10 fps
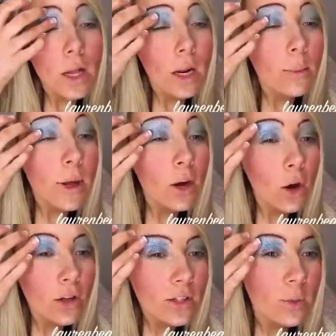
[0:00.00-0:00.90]
And I'm being
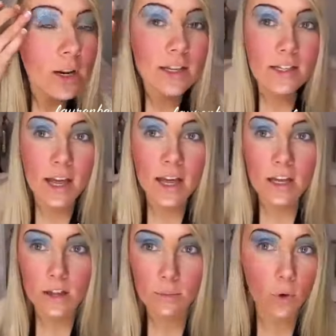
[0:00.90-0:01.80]
honest when I
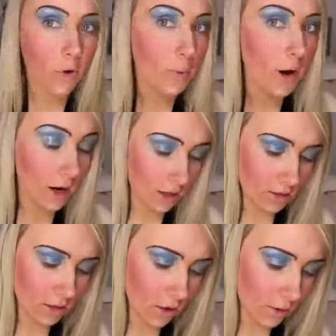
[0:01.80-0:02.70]
say the more the
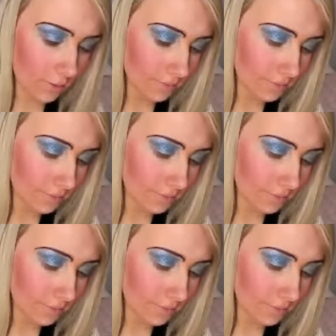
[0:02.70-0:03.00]
merrier, so